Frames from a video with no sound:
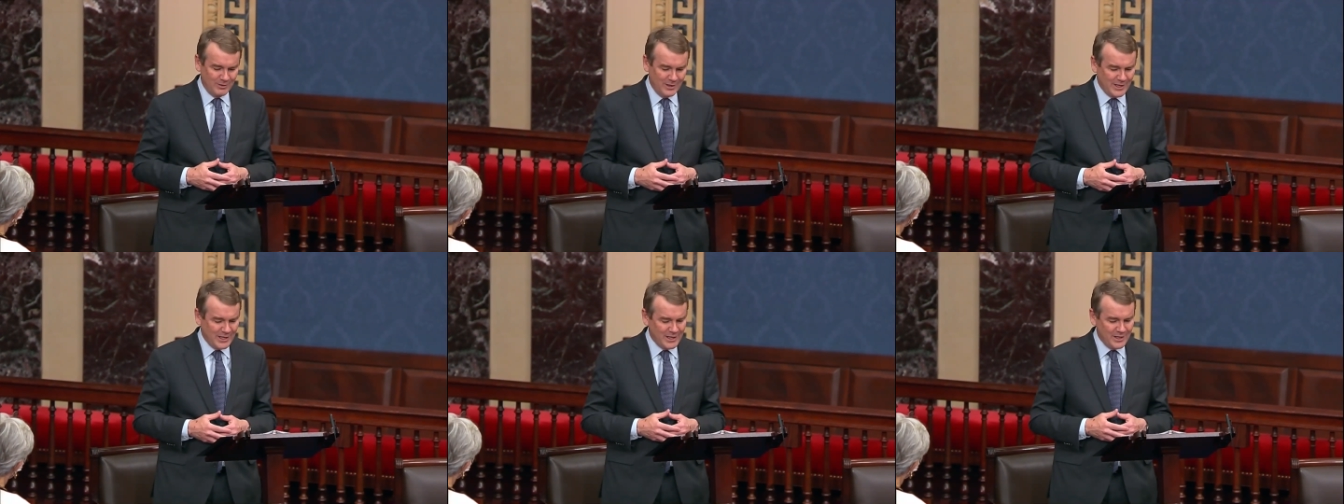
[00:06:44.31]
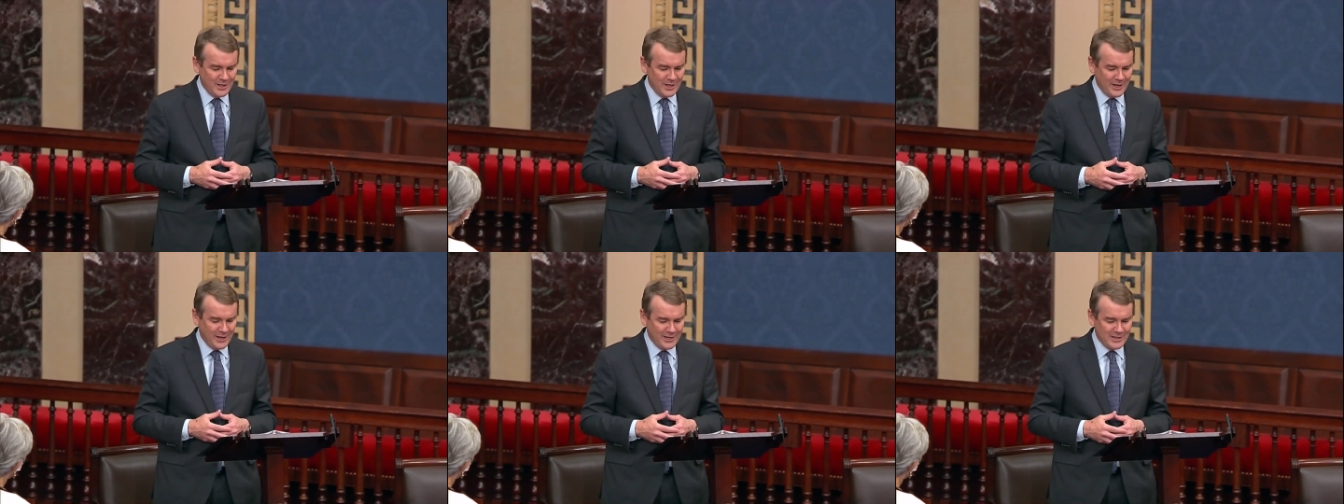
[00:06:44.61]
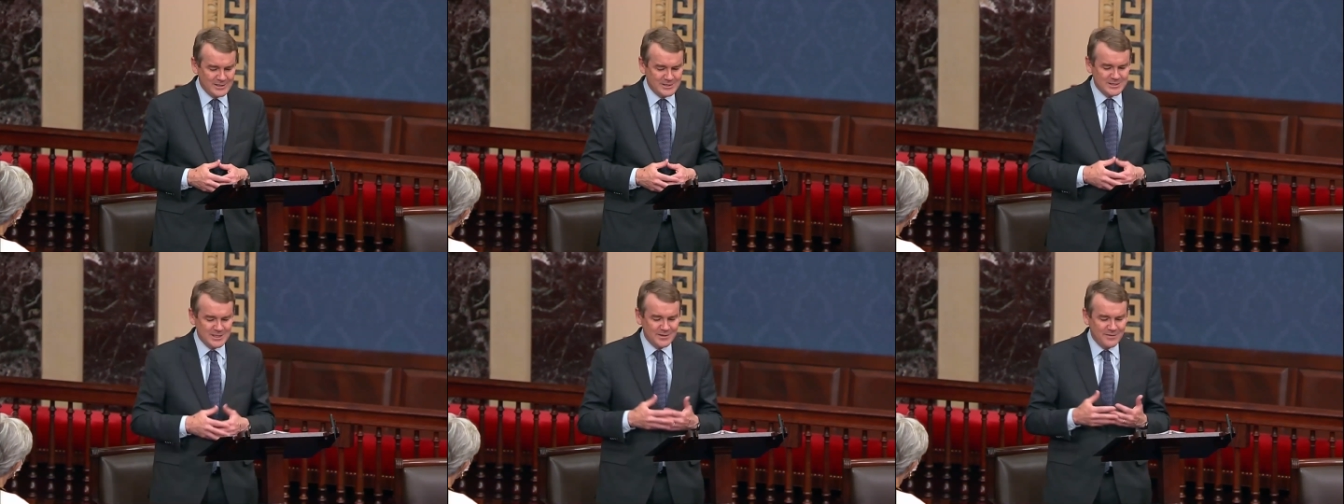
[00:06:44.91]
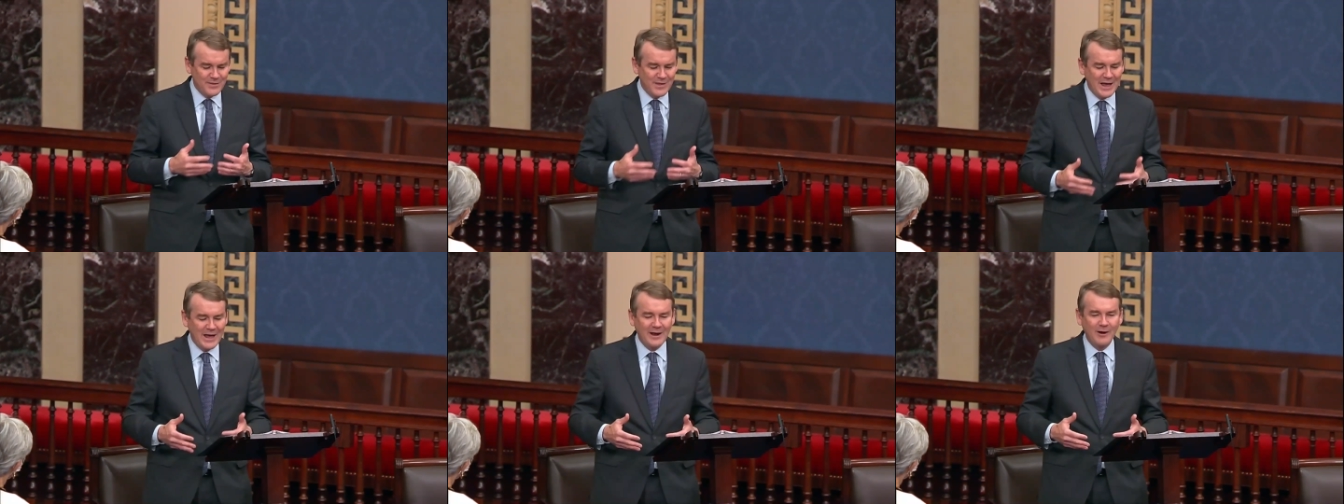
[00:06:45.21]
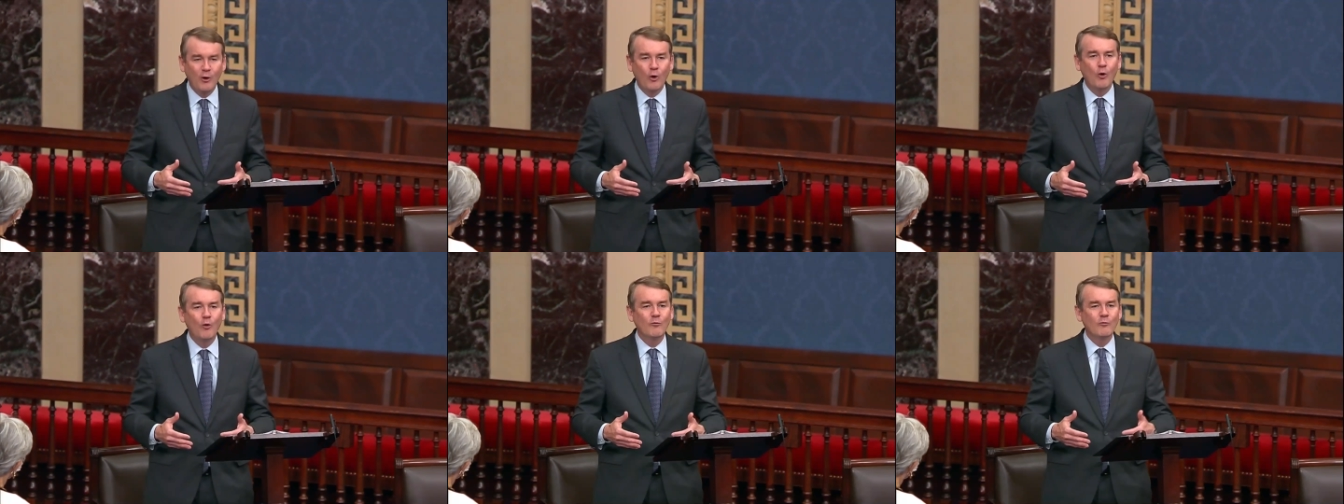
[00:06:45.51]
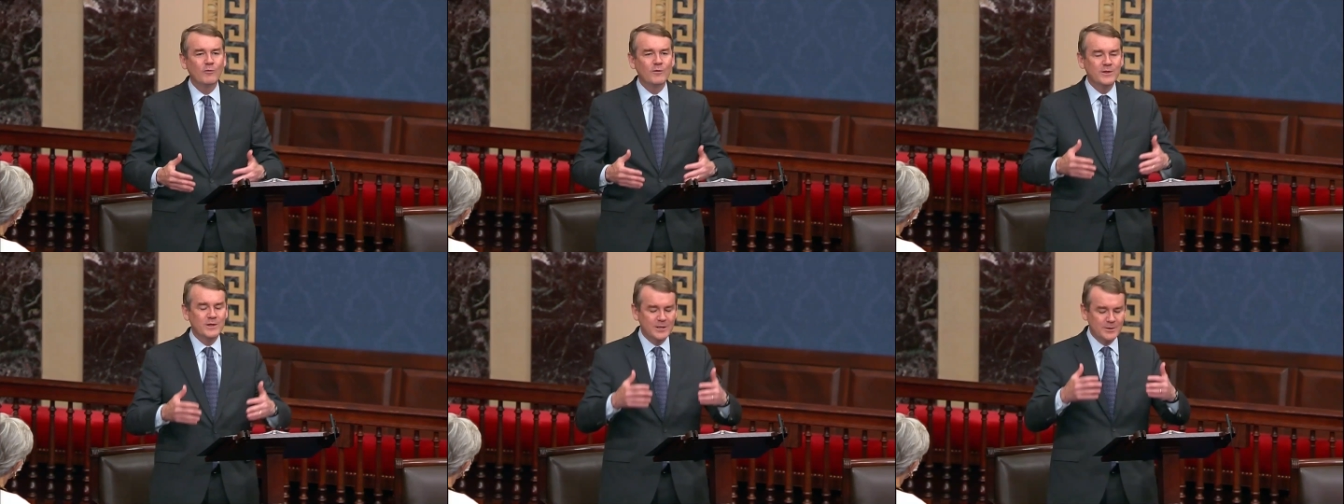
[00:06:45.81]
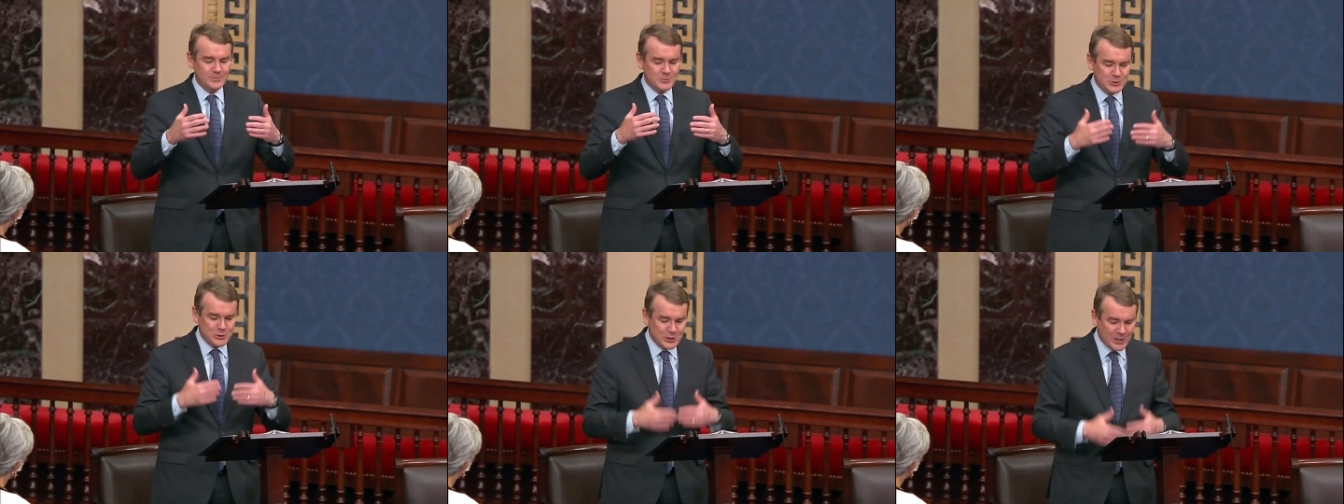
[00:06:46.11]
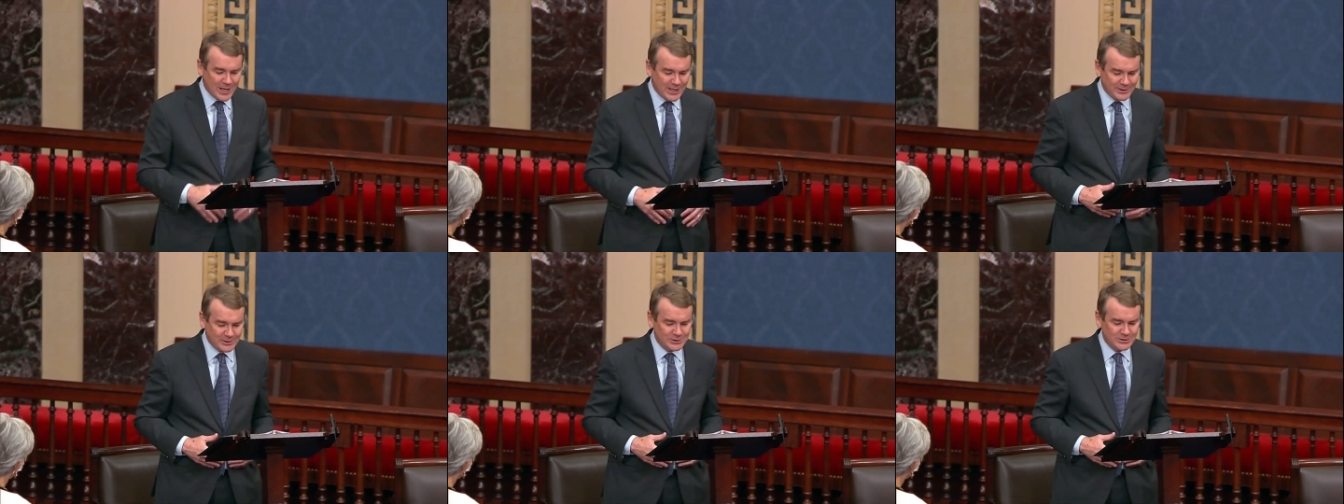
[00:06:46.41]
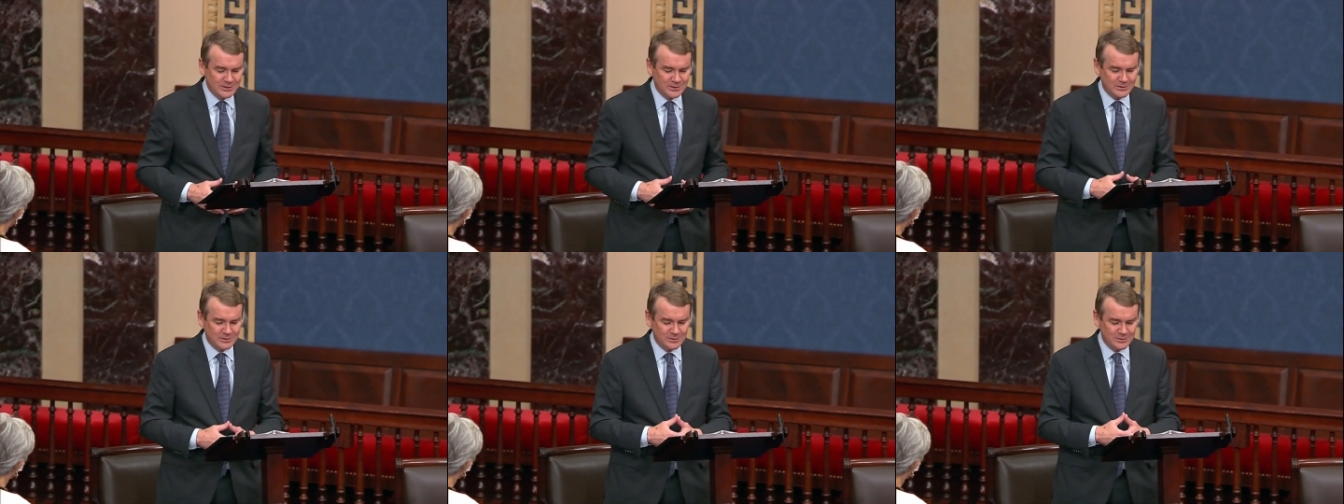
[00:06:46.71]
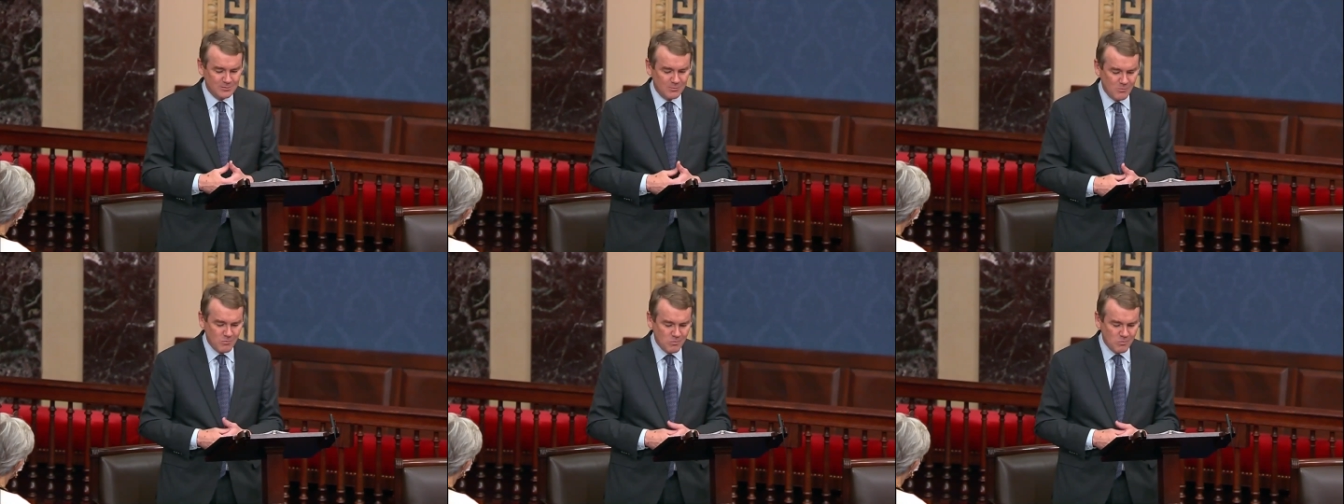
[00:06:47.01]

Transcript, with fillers: And it, and it did that over the objections